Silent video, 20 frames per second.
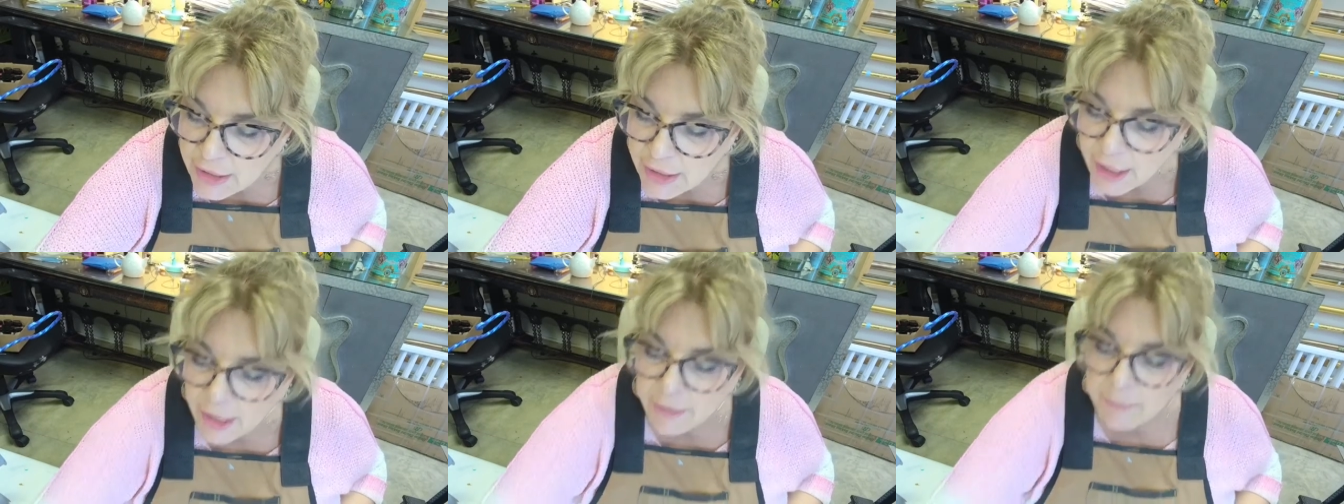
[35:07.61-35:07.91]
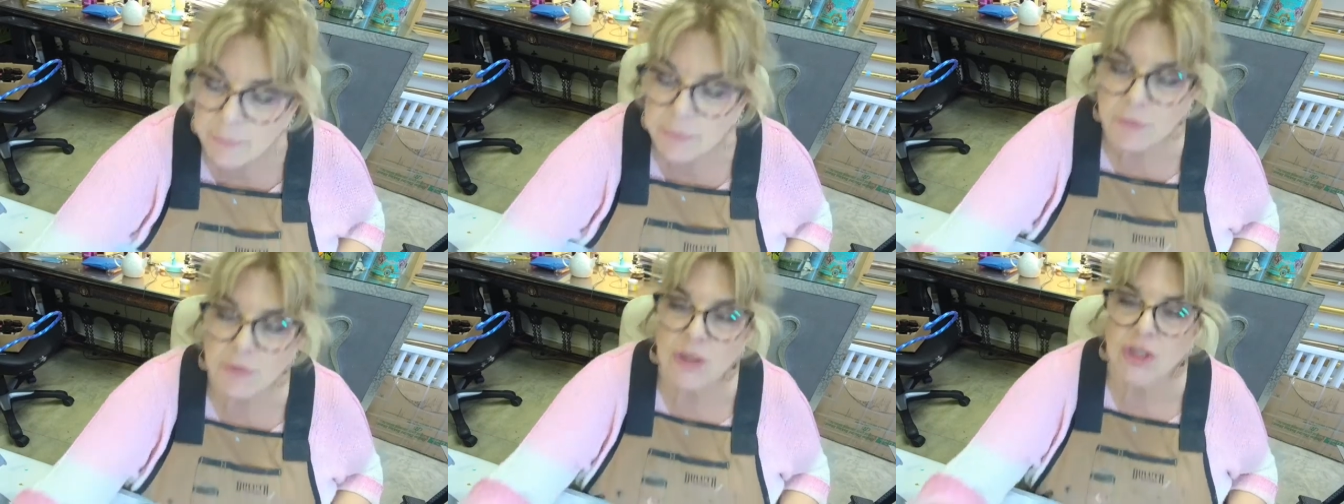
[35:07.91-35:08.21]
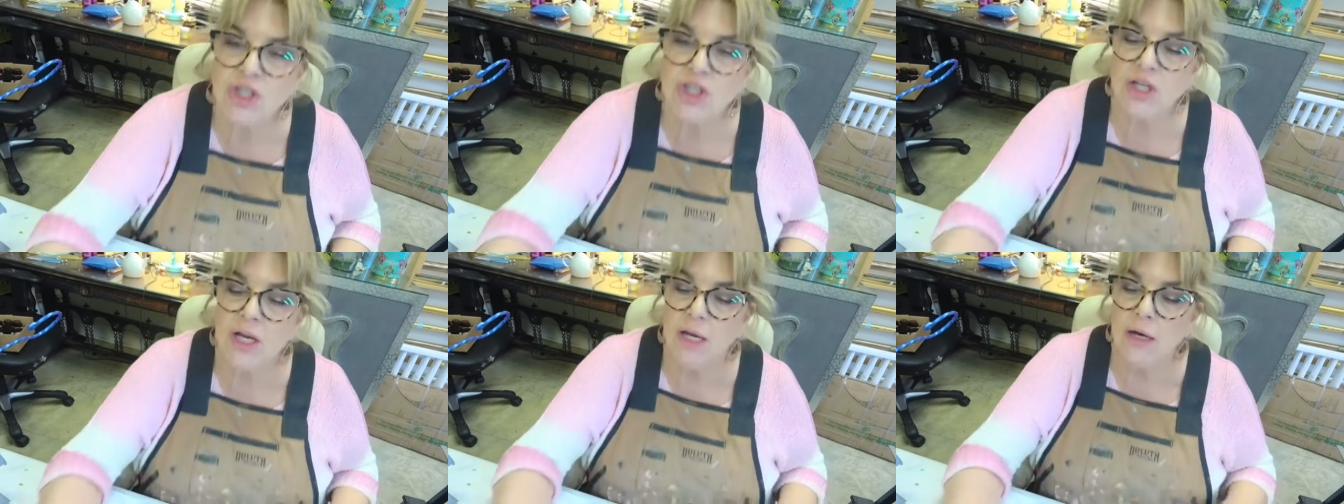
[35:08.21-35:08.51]
I
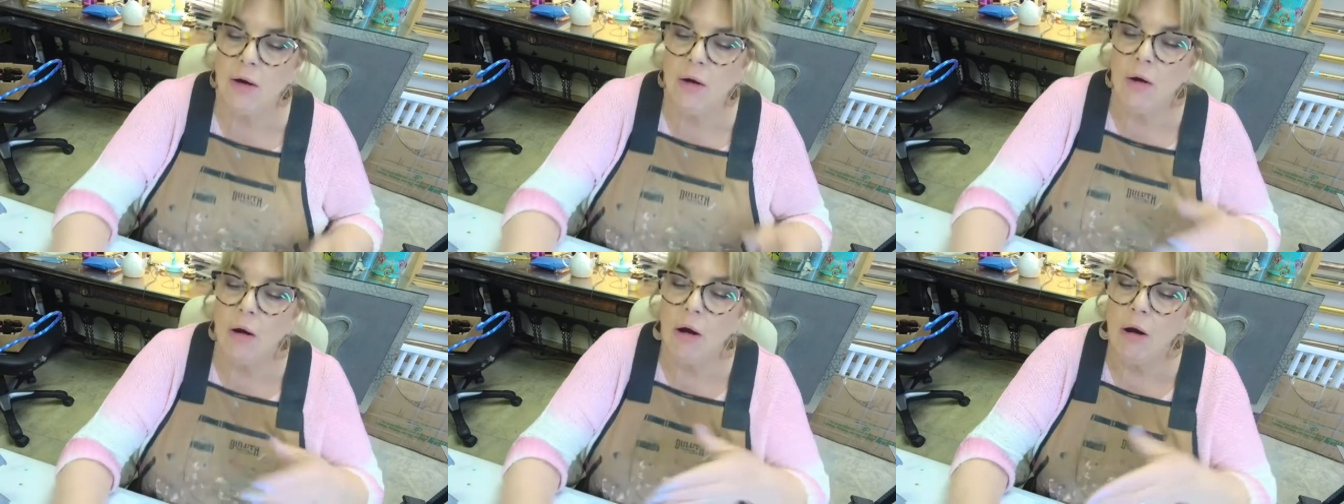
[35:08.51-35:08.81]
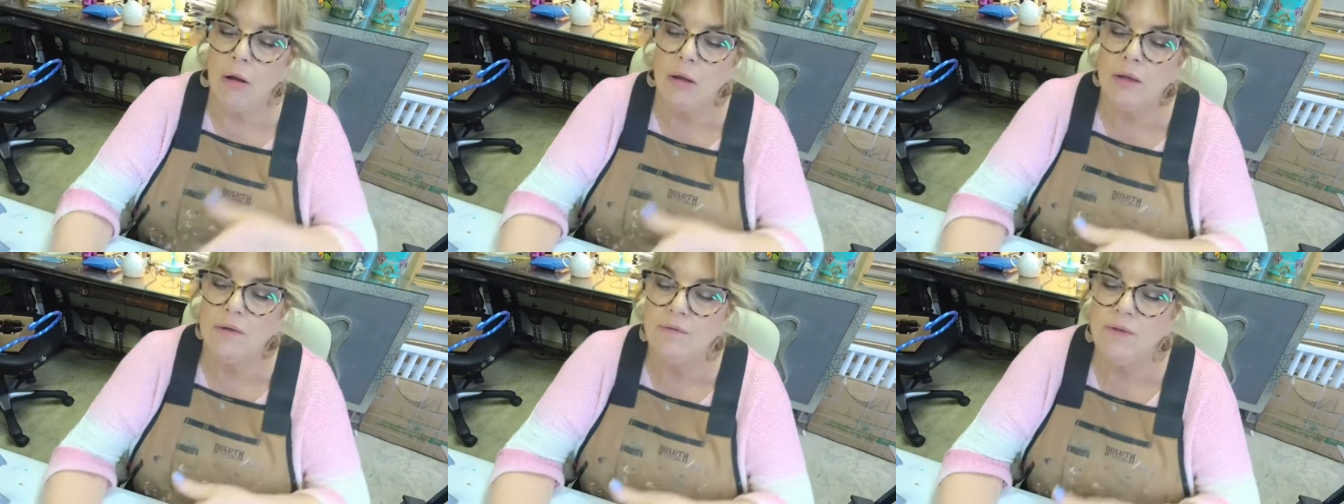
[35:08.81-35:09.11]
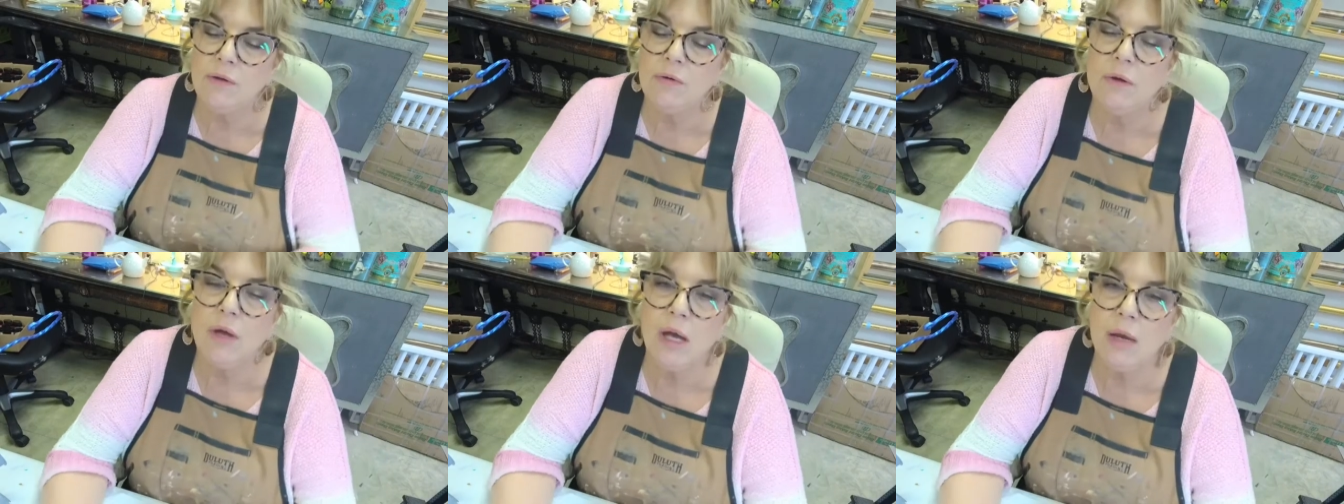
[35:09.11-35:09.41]
appreciate all of
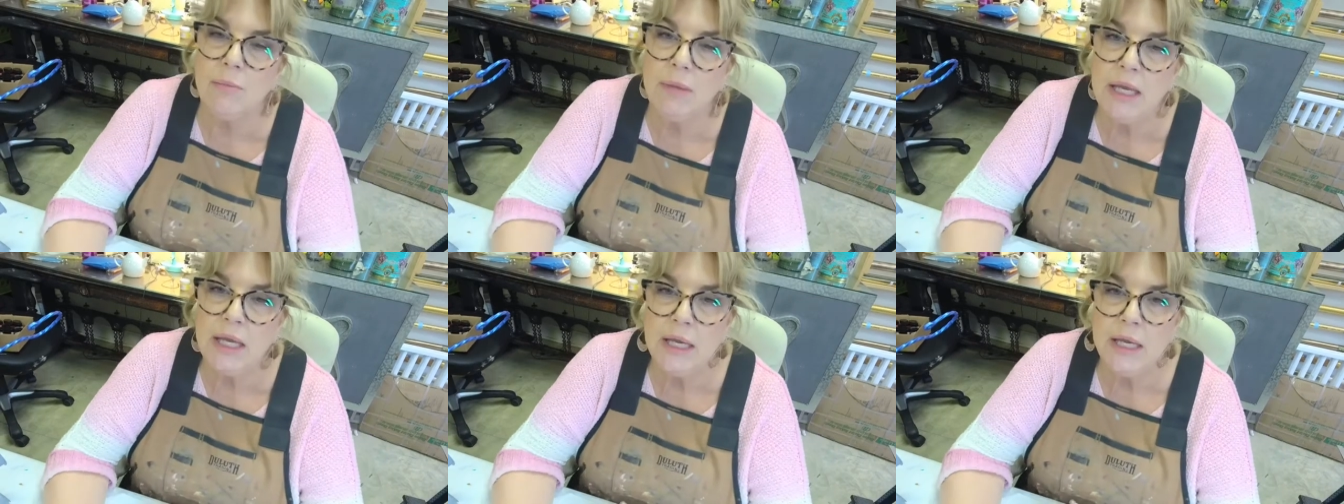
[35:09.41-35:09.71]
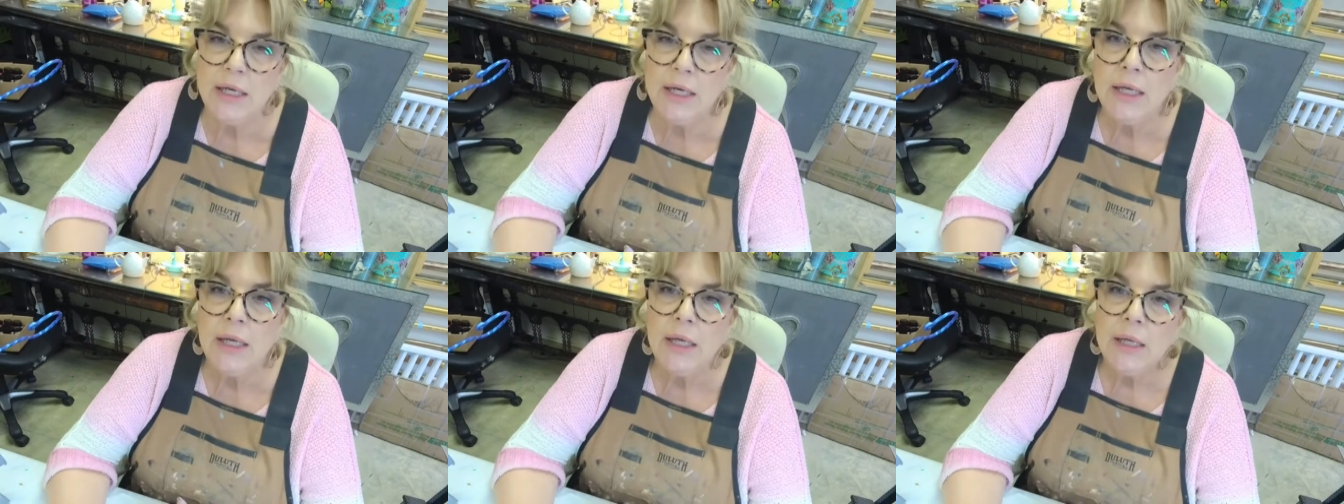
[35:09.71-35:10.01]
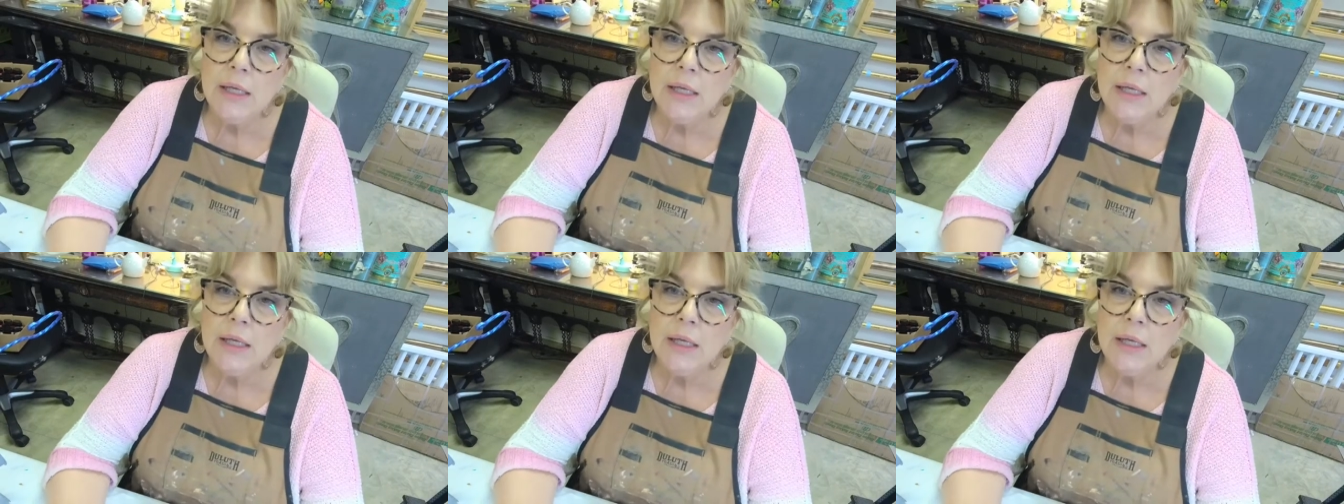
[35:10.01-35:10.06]
you coming in.